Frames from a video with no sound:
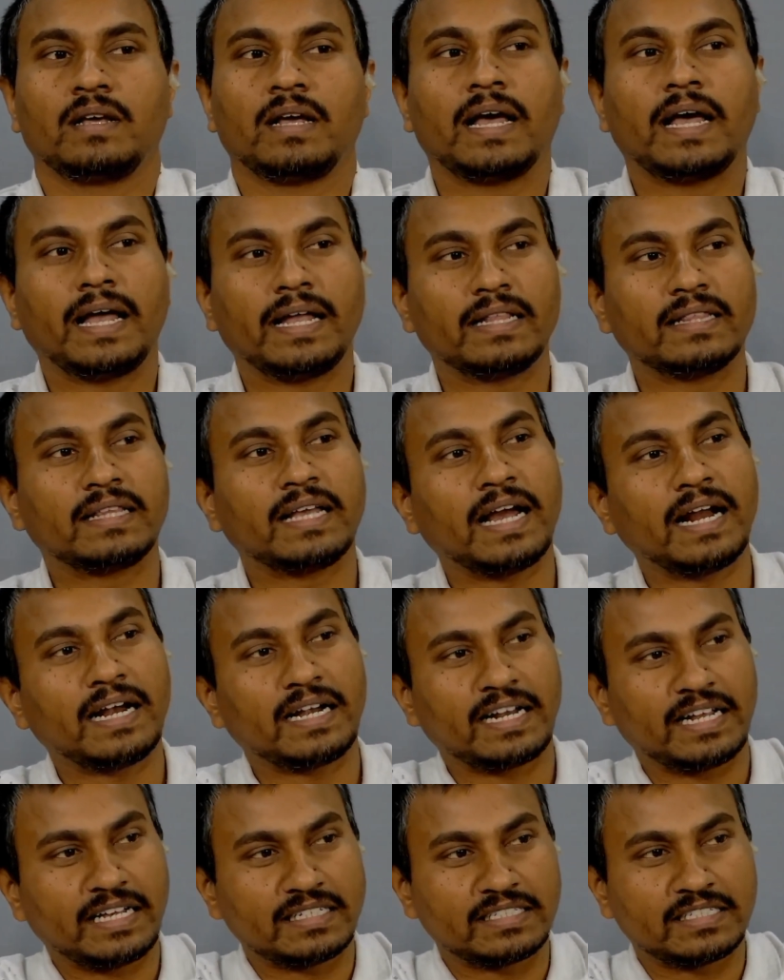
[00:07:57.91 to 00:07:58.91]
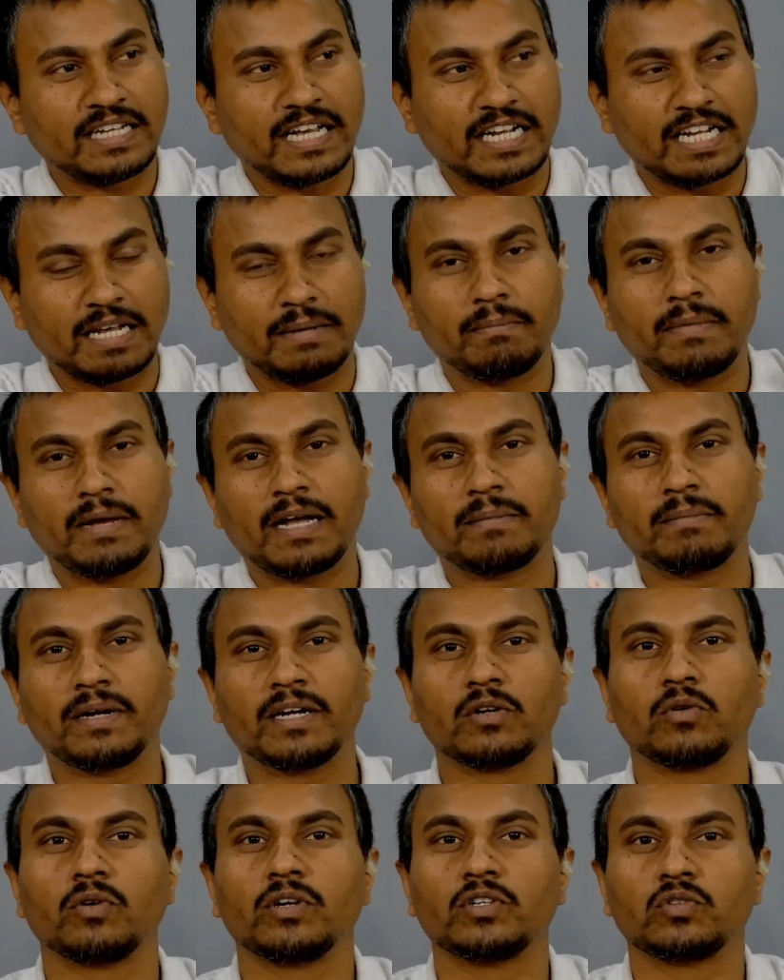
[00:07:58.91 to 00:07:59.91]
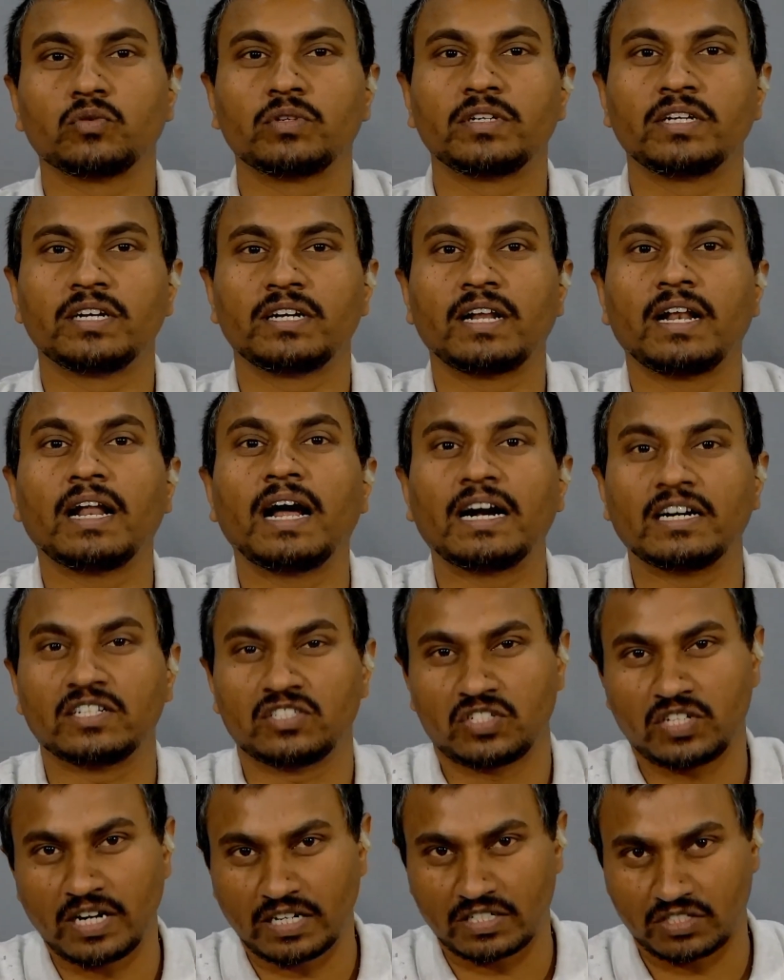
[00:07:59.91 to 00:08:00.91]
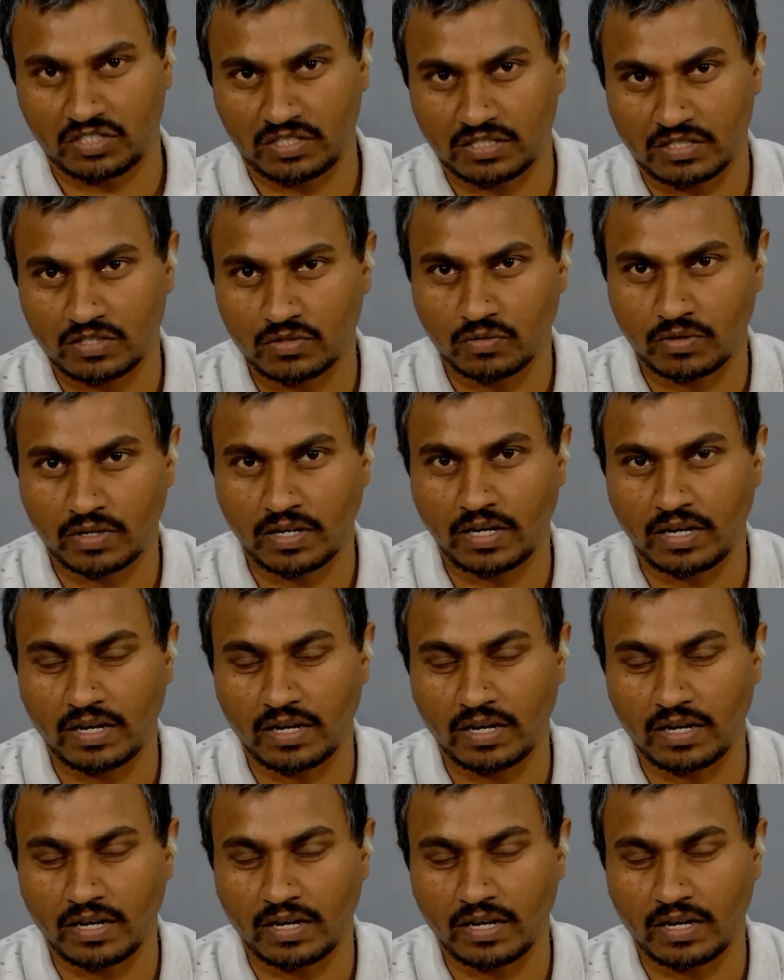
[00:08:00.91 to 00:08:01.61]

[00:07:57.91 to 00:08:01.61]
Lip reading: and that Ash-Dyke embankment going to create a large structures. Okay,